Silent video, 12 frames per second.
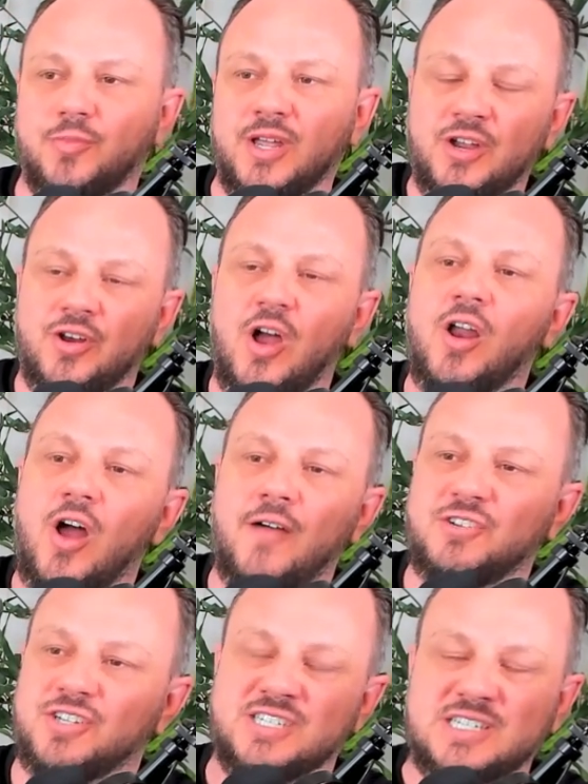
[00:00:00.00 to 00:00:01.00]
but you're not
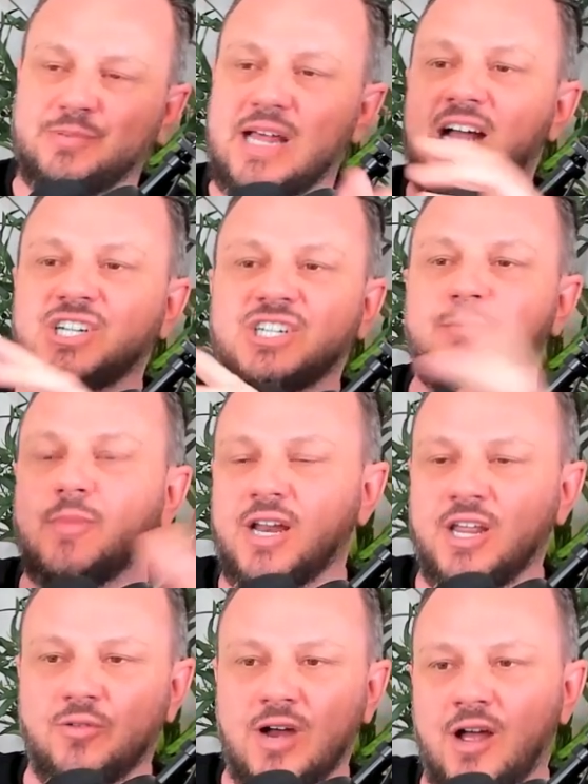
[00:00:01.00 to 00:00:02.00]
off just splashing
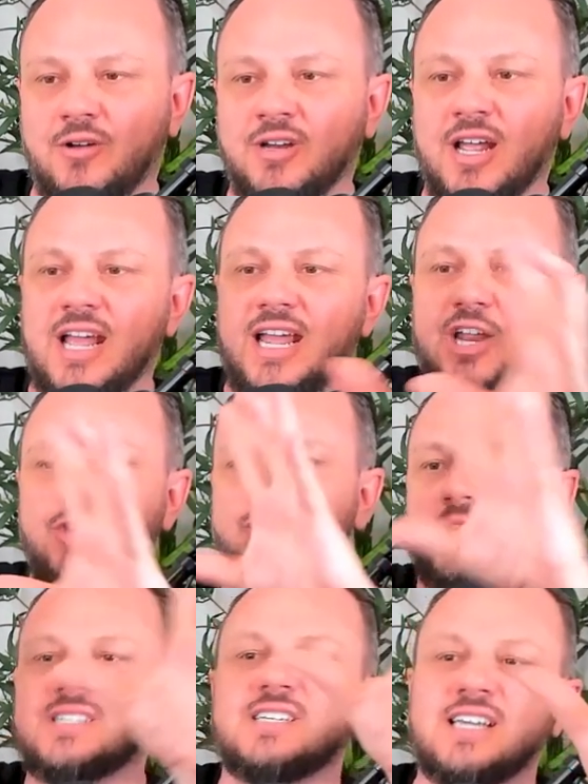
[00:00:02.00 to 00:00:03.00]
money around in
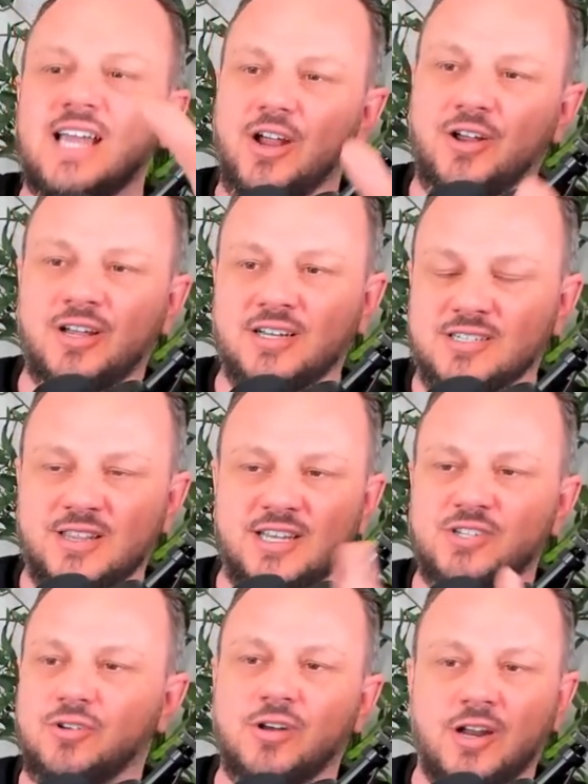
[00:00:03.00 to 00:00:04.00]
risky areas and
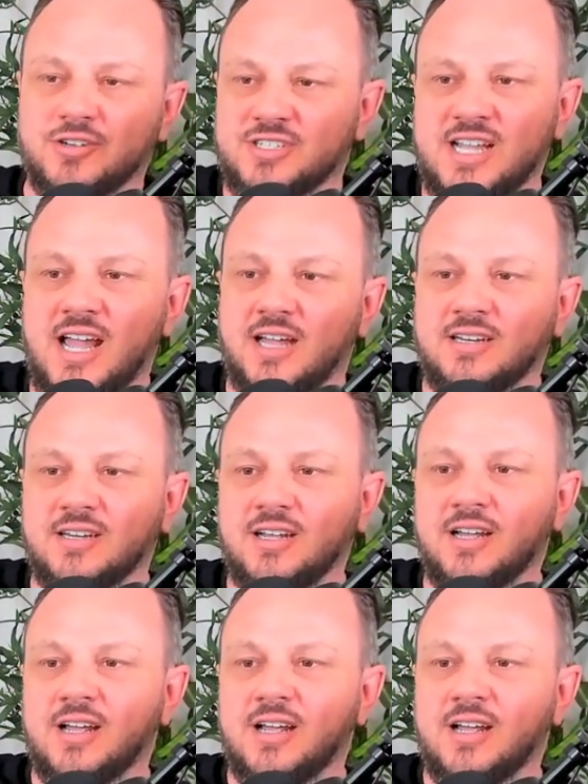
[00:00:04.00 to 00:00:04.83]
things you don't understand.